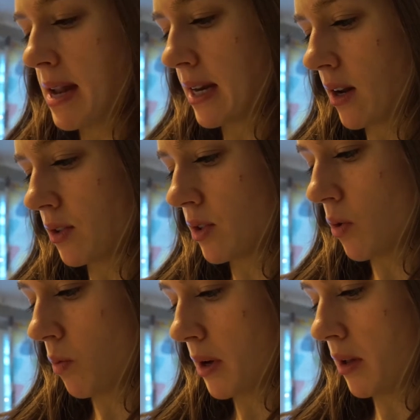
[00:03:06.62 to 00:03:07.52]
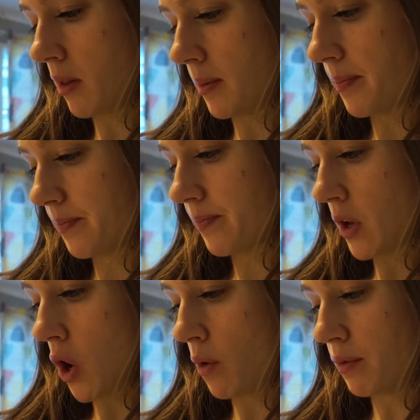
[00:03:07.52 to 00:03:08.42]
And it also will
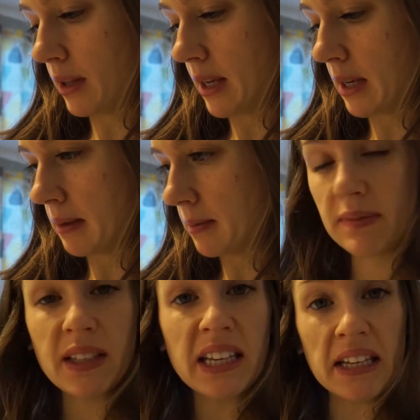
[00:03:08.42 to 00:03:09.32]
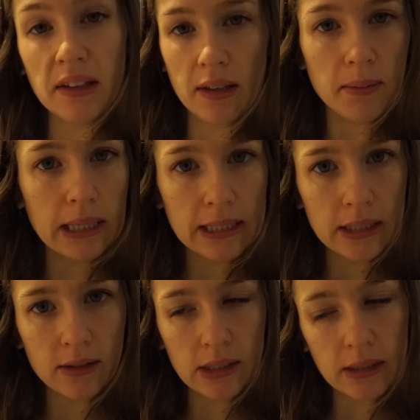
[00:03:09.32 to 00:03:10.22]
hopefully kill the
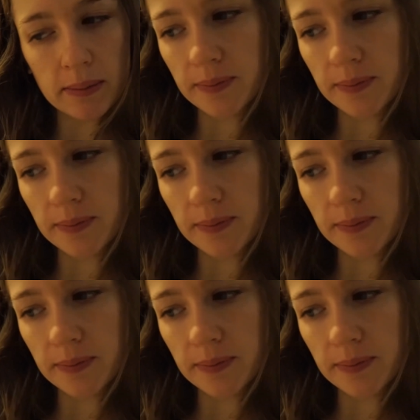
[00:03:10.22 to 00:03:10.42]
bacteria.